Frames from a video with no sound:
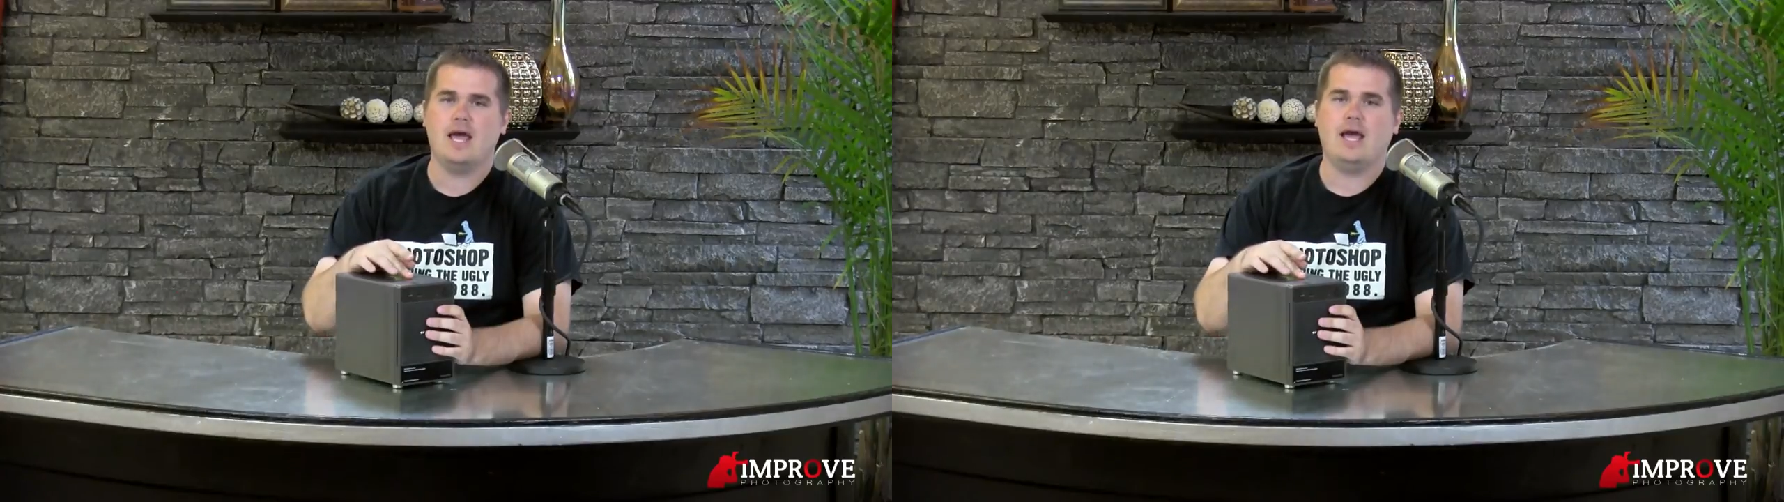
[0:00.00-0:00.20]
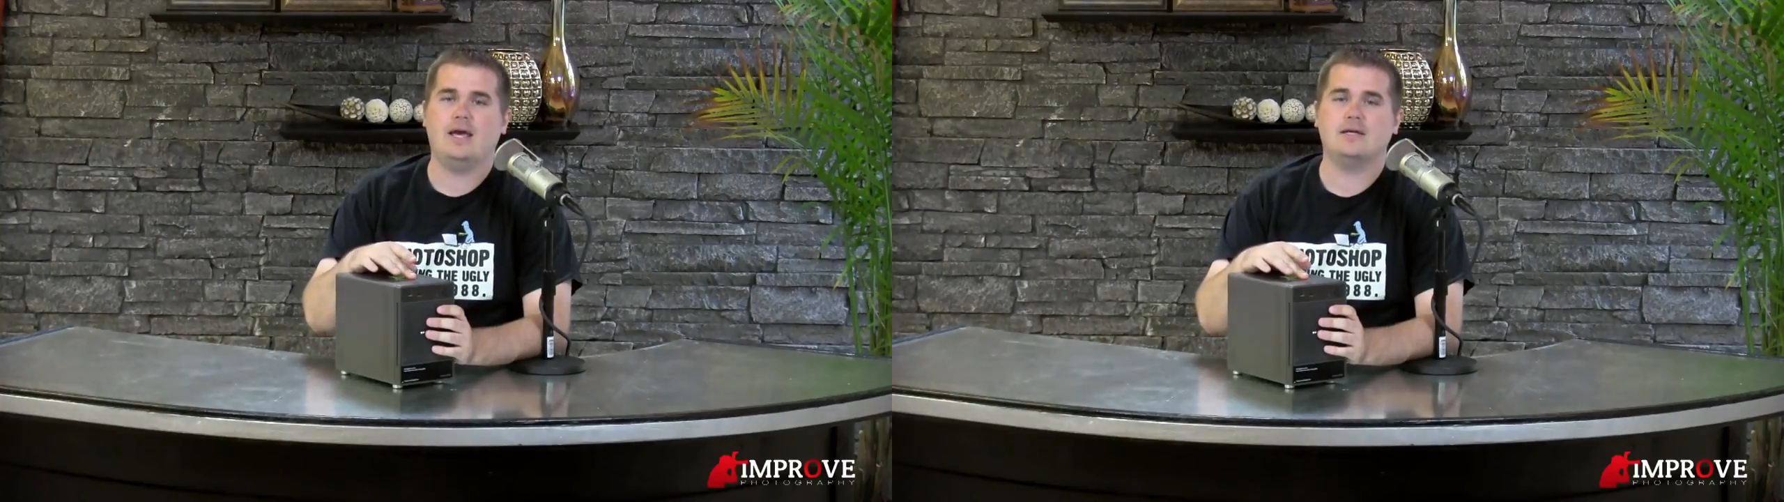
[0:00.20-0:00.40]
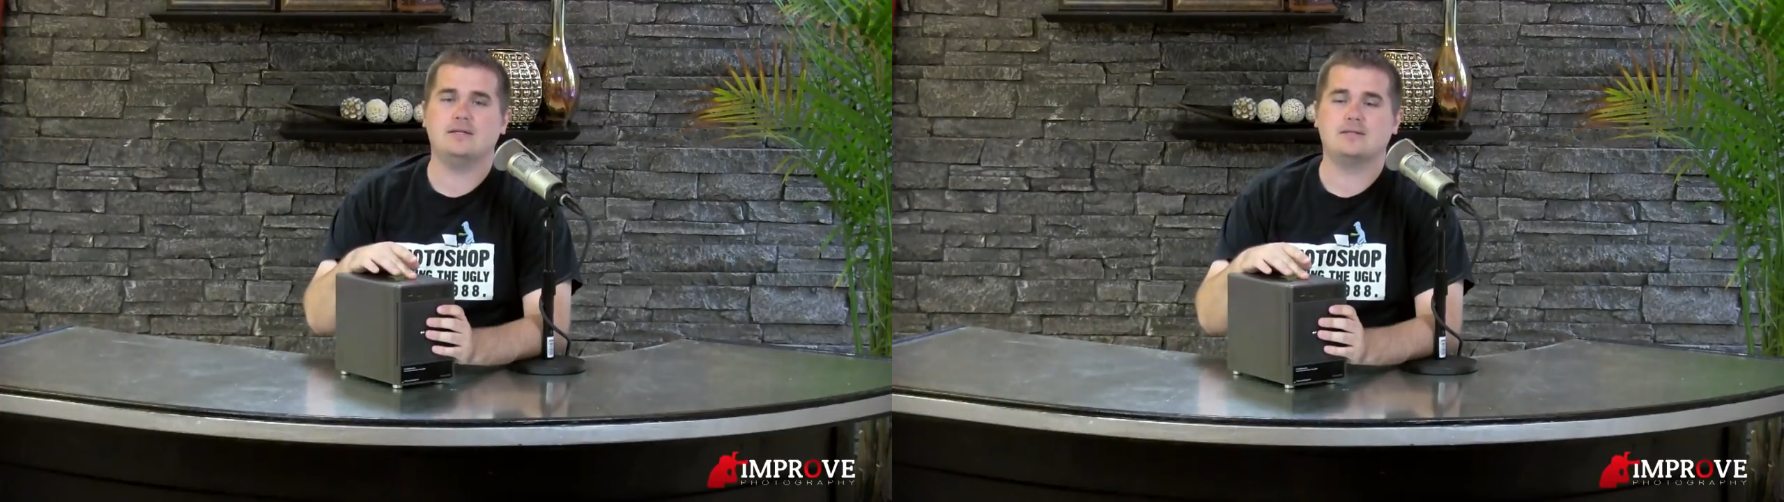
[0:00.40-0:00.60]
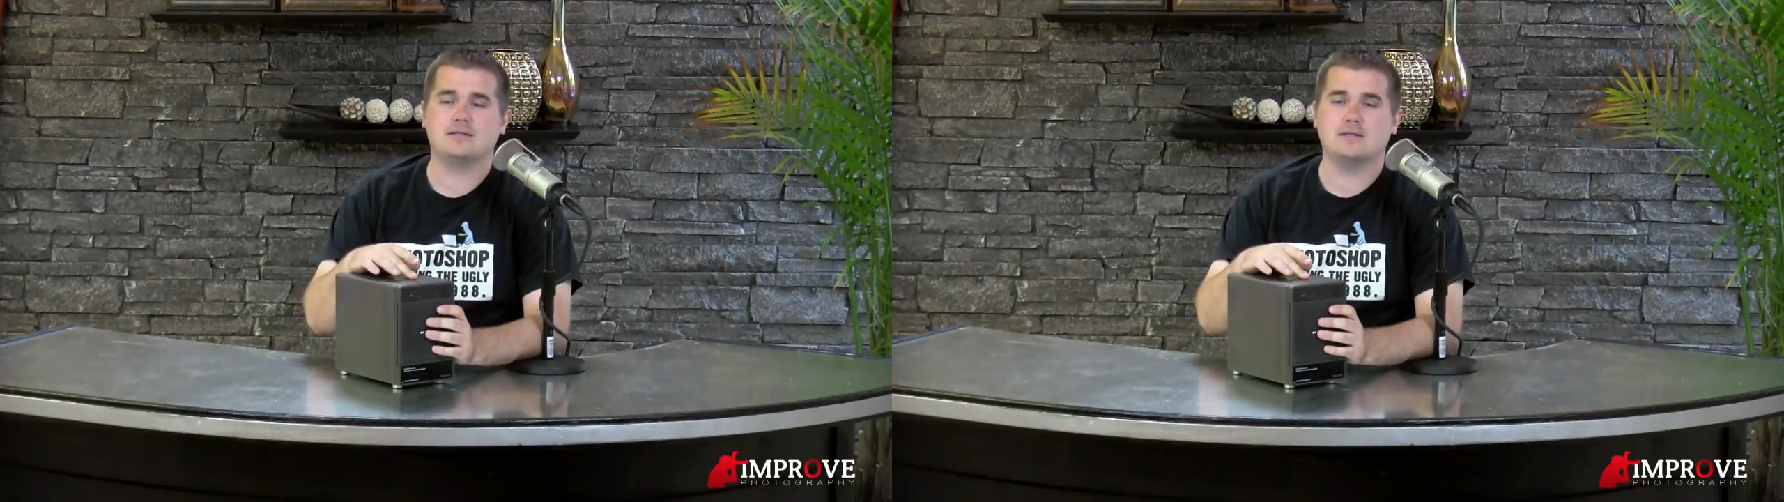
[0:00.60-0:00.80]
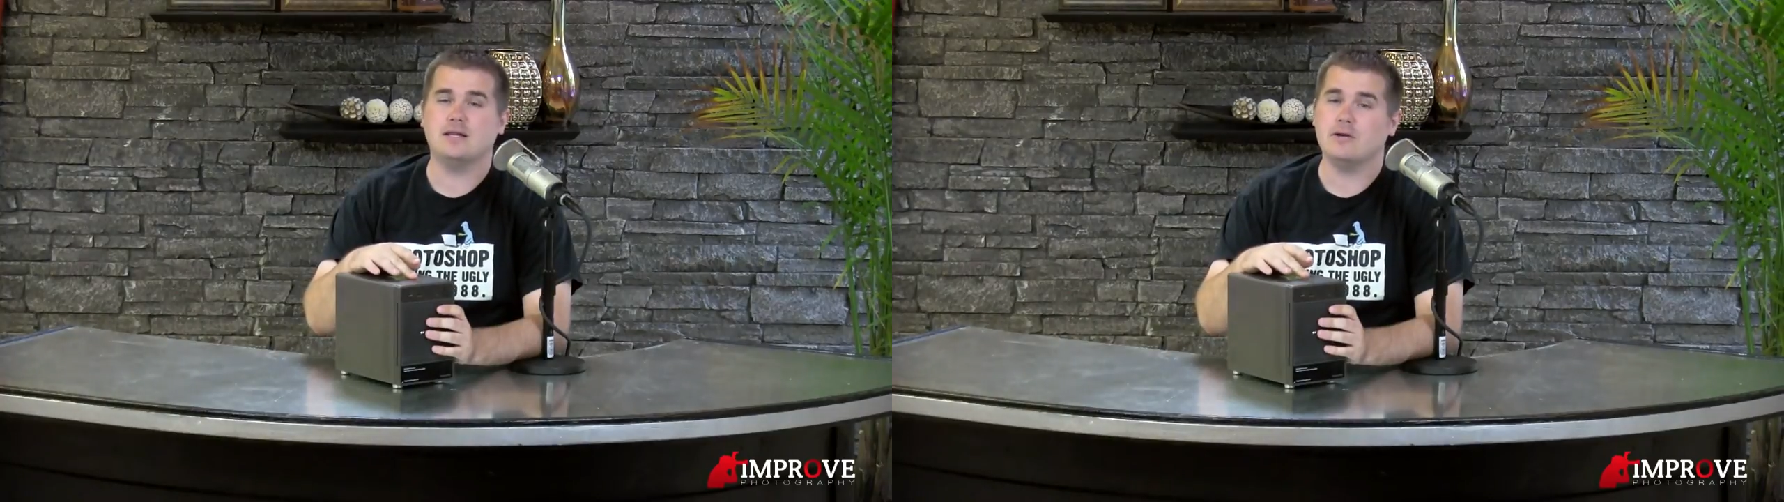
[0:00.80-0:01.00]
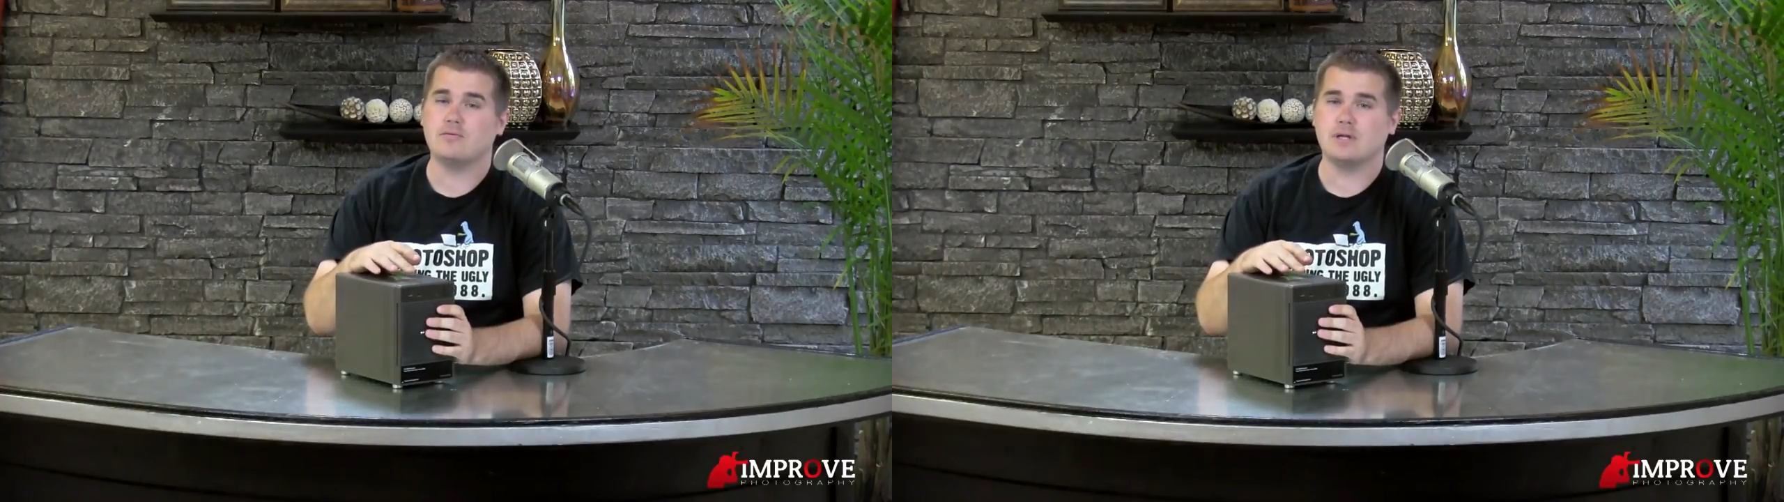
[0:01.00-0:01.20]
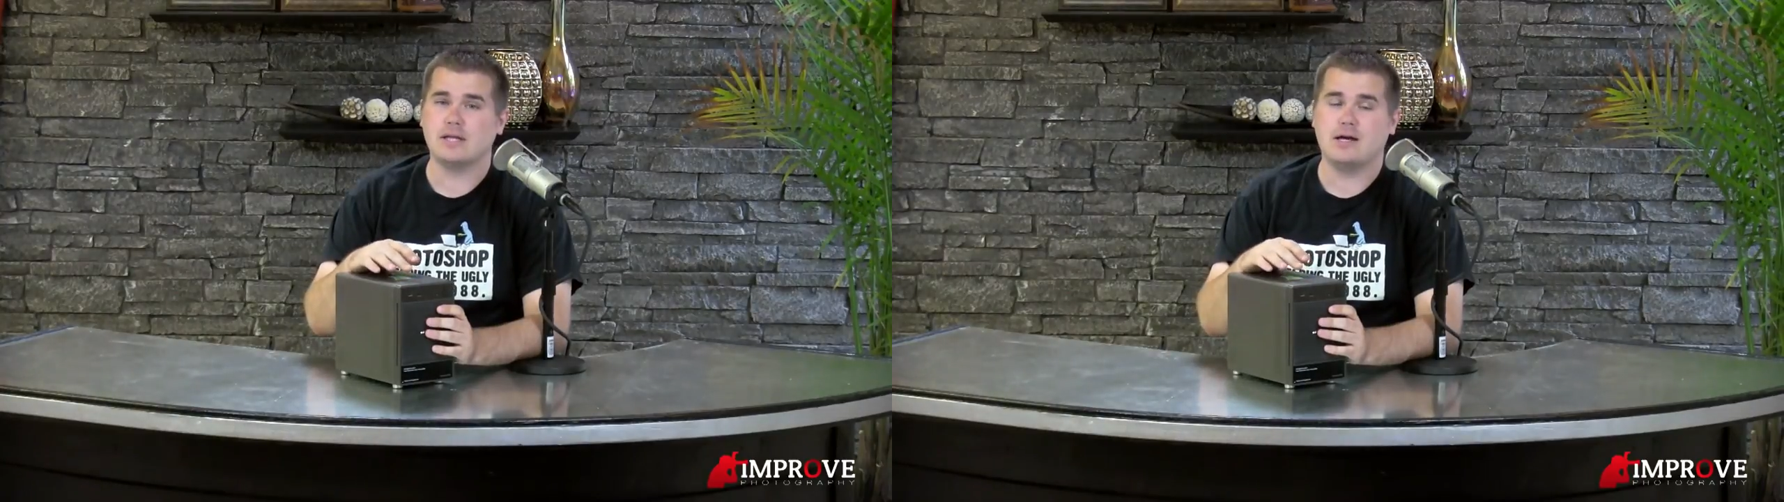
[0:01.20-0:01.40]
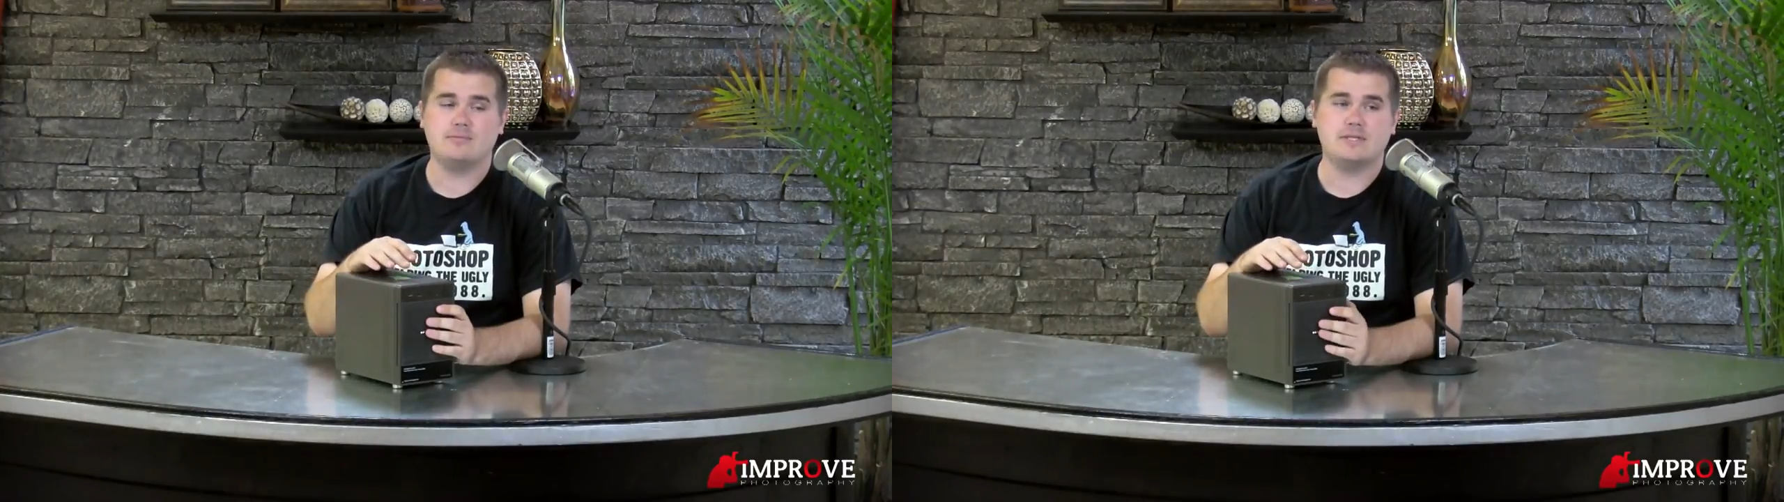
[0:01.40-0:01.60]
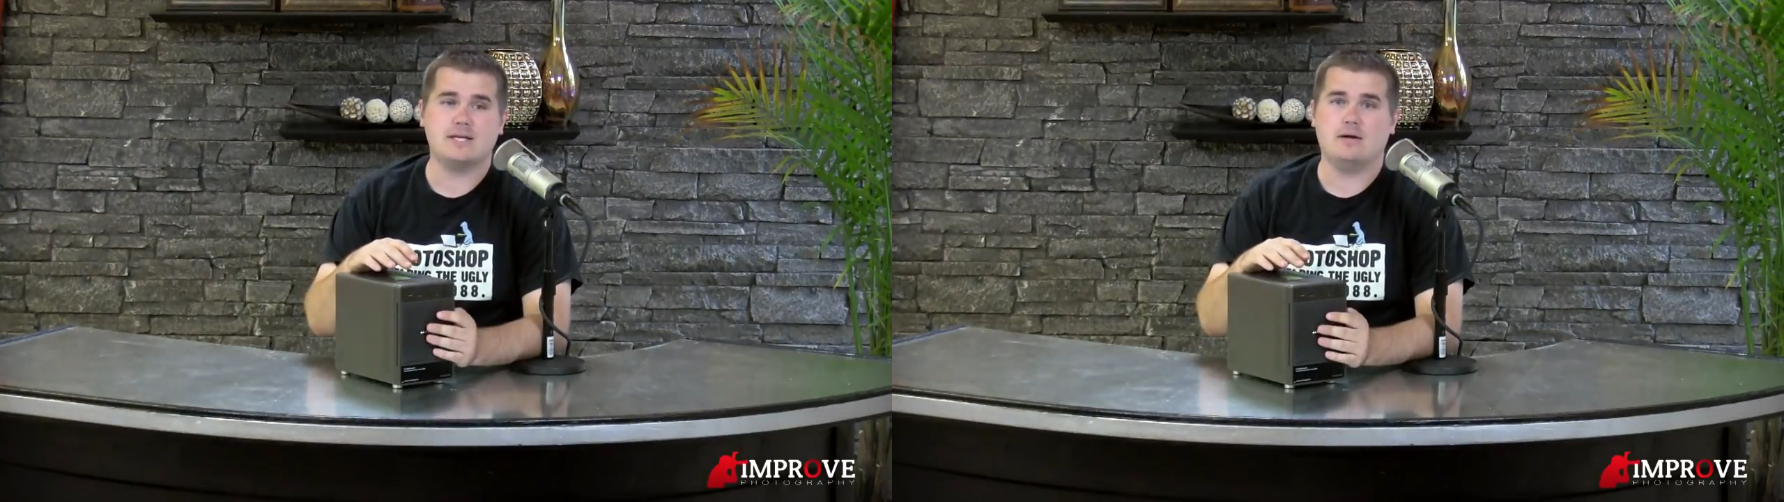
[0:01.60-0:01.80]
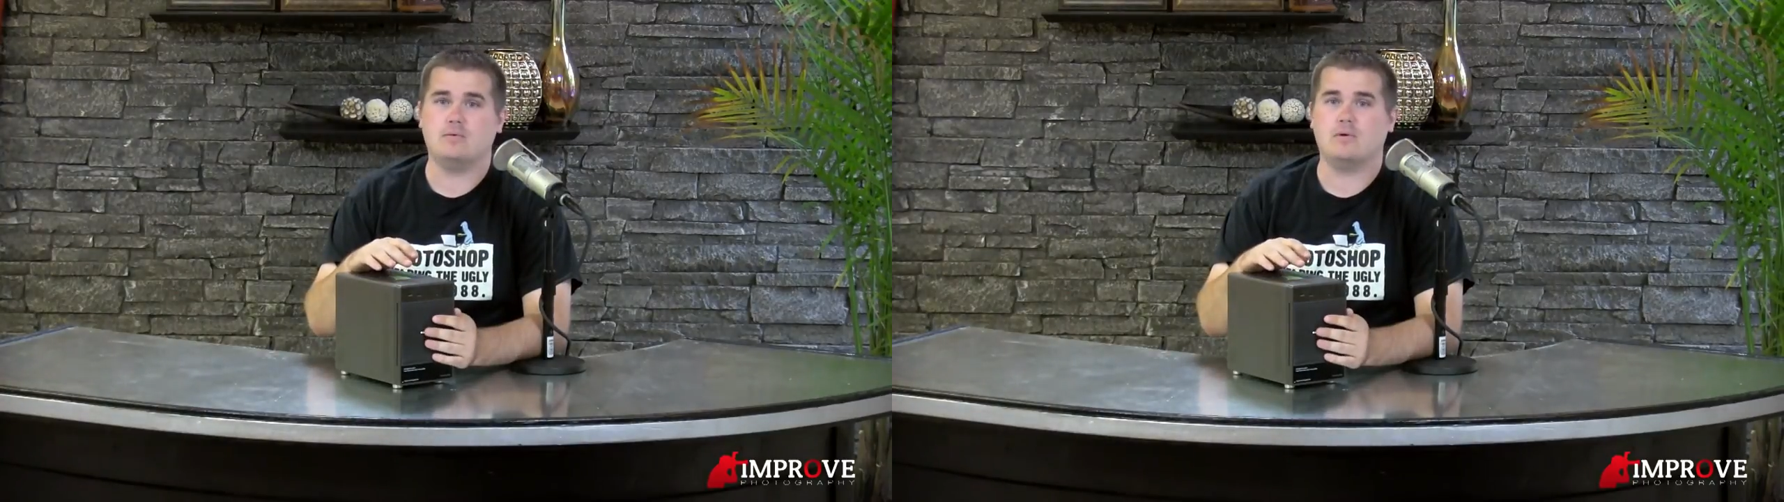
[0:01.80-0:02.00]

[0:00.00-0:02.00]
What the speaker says: and they really helped us out.